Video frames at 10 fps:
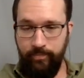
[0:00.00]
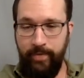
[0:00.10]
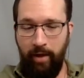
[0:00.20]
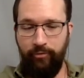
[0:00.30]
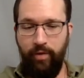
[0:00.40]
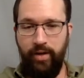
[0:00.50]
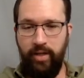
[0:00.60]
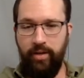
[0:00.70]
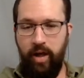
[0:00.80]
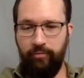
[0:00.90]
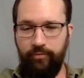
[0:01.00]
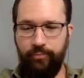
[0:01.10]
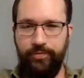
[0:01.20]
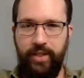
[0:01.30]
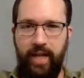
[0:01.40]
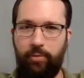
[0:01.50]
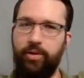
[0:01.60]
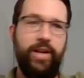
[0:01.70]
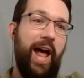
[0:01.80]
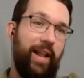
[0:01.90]
Now, funny enough, today
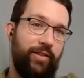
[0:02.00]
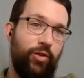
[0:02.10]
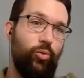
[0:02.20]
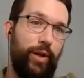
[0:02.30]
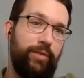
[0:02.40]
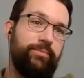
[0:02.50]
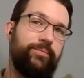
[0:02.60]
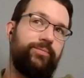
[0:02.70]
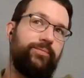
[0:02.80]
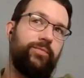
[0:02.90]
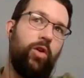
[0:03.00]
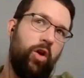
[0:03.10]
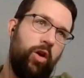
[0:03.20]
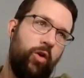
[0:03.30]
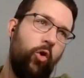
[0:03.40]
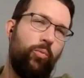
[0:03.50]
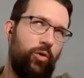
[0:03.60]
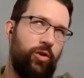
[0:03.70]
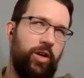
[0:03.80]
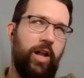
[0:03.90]
we're not doing
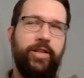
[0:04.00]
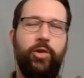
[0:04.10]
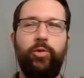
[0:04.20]
homeowner content.